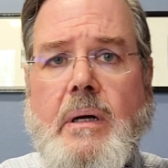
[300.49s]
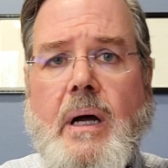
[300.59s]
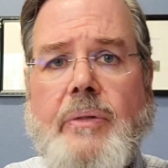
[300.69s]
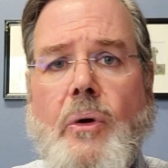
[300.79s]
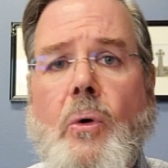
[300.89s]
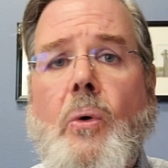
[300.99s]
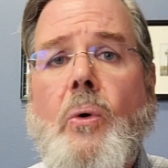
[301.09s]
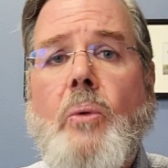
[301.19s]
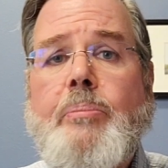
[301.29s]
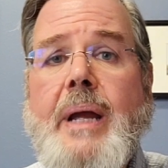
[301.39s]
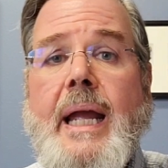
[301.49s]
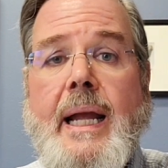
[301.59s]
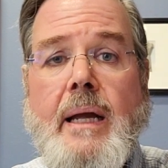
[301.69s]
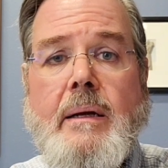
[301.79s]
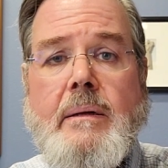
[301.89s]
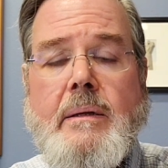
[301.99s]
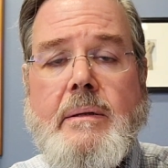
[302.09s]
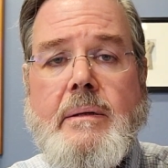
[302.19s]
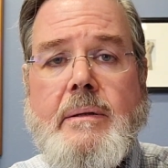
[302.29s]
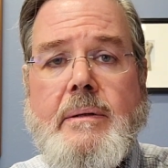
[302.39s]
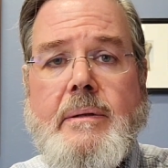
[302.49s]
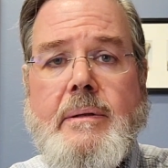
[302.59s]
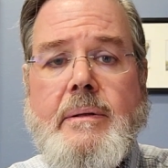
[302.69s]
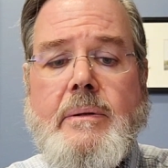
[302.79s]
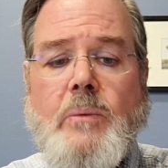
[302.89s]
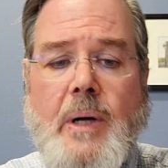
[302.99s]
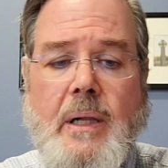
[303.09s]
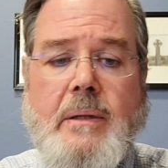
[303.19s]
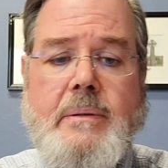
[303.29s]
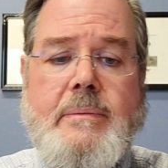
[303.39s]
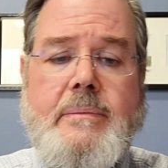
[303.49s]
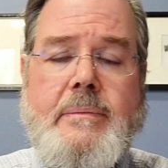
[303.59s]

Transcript: on the whole big, well,